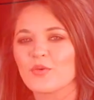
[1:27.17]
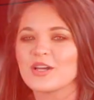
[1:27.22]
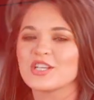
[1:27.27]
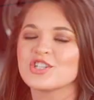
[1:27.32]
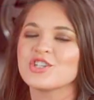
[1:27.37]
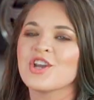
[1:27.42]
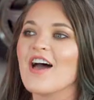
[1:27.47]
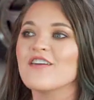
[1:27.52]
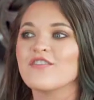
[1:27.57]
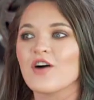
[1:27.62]

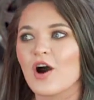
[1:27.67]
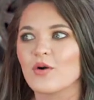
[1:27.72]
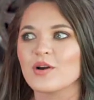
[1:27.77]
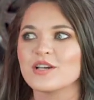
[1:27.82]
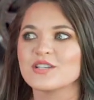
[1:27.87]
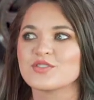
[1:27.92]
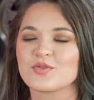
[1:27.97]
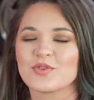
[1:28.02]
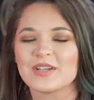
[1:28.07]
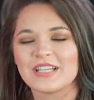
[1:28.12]
which I've
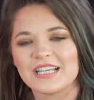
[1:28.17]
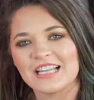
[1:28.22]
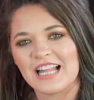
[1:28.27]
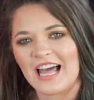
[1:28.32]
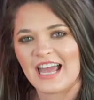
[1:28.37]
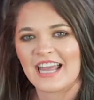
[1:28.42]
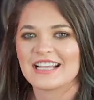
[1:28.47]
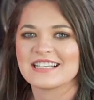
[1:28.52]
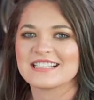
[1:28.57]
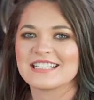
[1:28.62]
always really
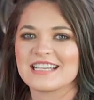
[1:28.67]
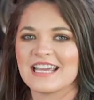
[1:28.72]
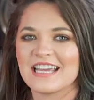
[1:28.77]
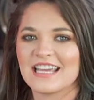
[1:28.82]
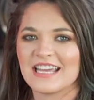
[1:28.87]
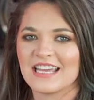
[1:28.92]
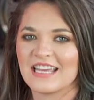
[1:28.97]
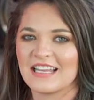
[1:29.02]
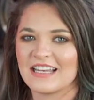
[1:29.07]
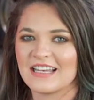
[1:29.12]
liked
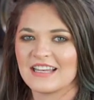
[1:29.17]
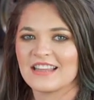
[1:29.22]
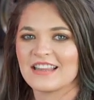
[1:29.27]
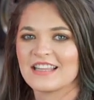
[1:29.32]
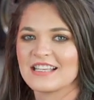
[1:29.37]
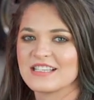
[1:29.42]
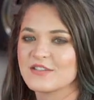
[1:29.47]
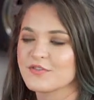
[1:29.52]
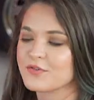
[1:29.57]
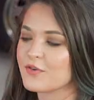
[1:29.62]
in
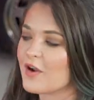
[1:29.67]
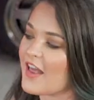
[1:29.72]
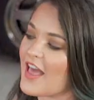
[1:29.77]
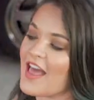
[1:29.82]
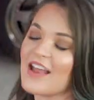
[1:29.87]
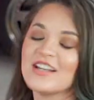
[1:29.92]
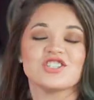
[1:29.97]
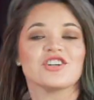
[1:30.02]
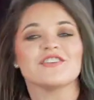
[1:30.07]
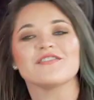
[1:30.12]
these front
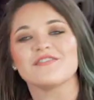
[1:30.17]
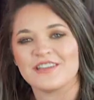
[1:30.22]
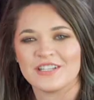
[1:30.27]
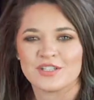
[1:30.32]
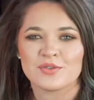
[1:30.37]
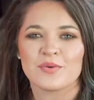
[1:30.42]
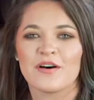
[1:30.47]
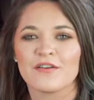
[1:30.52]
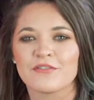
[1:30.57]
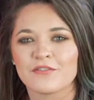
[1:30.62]
engine
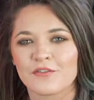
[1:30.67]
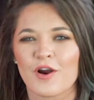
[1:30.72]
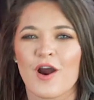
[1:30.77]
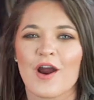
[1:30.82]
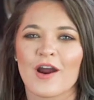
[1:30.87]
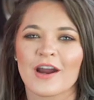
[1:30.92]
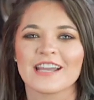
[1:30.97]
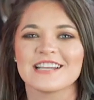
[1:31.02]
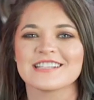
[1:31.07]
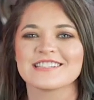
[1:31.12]
V12
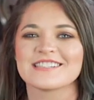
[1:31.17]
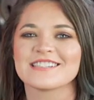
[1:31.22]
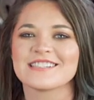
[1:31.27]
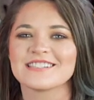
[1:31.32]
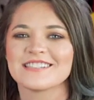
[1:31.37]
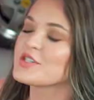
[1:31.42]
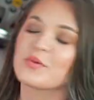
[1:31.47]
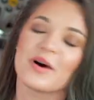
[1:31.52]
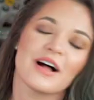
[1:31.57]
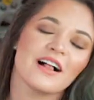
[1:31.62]
Ferraris.
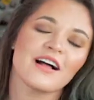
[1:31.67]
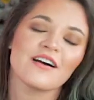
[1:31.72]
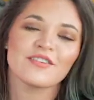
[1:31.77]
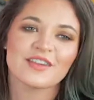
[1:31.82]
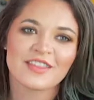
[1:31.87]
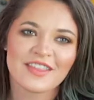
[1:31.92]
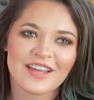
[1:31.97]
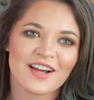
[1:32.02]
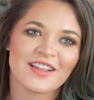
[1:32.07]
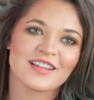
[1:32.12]
So while
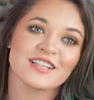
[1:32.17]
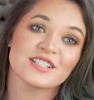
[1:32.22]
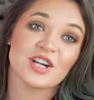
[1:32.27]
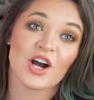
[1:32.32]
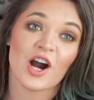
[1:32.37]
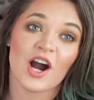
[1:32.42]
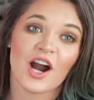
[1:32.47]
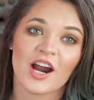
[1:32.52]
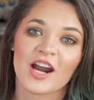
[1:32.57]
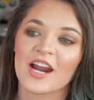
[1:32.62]
everything on this
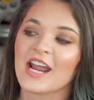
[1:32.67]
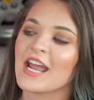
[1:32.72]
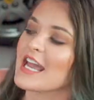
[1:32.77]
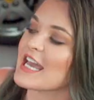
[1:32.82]
car